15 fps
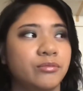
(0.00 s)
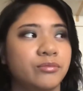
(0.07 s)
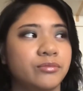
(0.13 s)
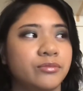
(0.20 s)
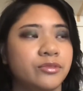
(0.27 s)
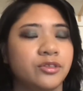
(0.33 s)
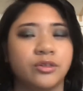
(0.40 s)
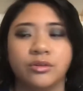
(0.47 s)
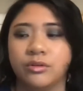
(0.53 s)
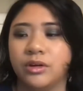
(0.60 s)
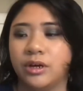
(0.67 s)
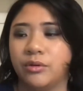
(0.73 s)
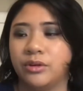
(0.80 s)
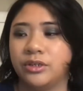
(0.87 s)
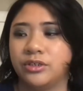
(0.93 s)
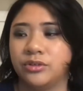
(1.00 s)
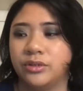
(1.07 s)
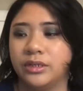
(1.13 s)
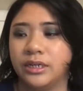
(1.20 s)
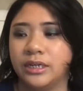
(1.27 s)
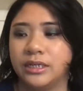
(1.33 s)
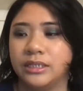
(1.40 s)
So I want to show you
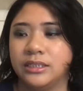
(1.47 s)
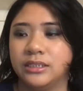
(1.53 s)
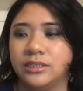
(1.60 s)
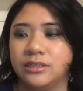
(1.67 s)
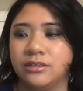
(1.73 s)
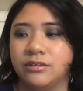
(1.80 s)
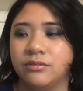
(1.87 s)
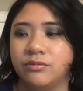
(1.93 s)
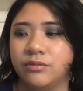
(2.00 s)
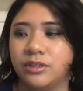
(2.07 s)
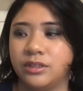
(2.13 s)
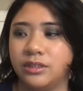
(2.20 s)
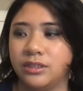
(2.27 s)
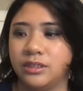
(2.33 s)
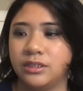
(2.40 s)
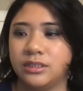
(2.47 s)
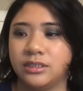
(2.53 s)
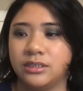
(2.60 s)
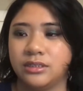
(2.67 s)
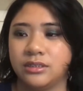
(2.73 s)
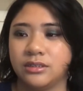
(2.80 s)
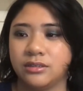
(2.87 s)
guys with
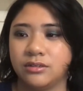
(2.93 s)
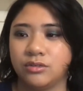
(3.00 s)
this